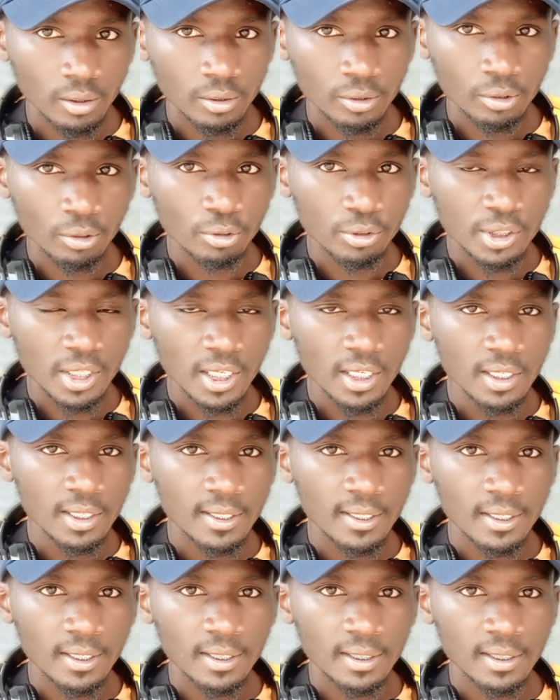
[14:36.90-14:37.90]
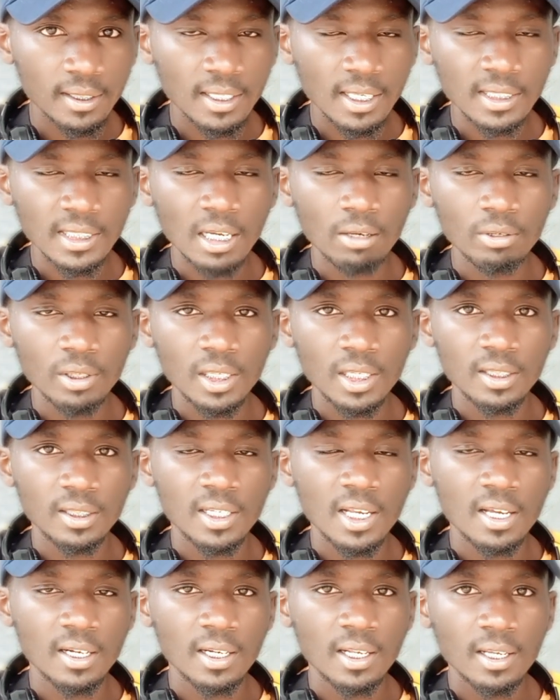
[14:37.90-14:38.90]
so you see, that's how it is
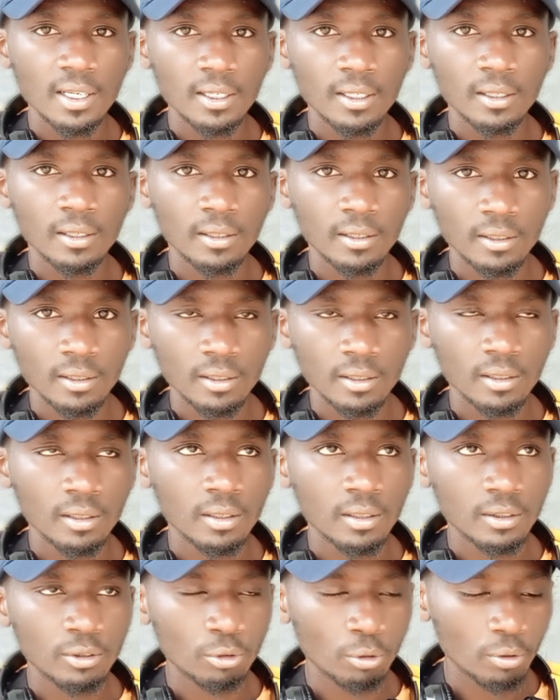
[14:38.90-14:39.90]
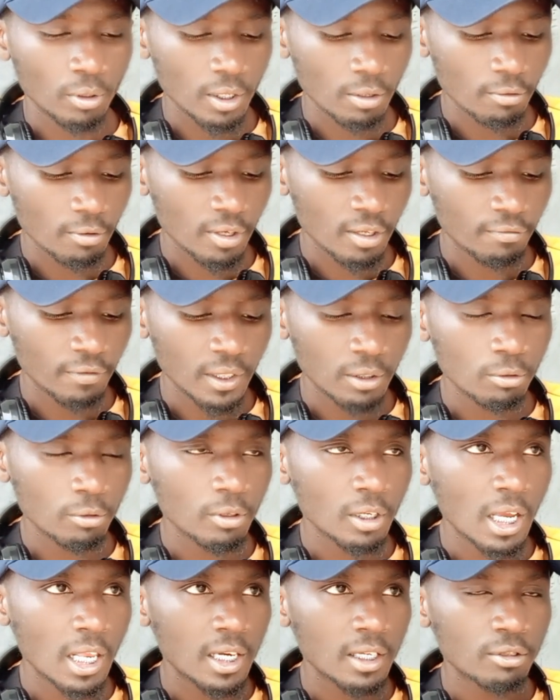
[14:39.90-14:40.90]
done. So if I
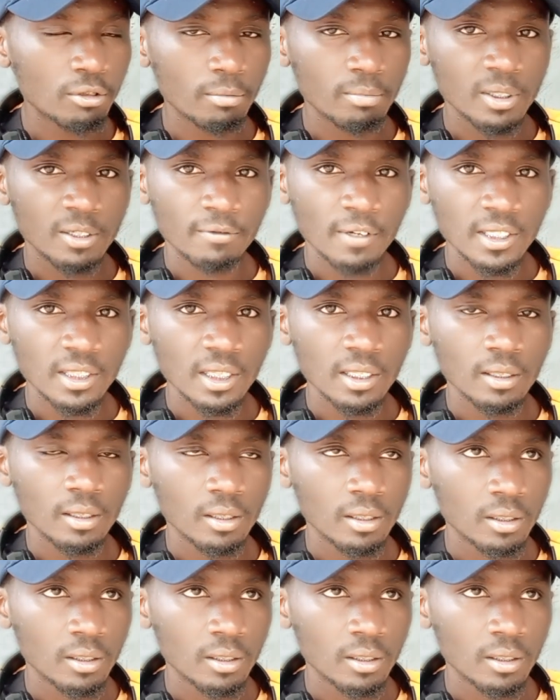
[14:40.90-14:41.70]
do a little bit faster,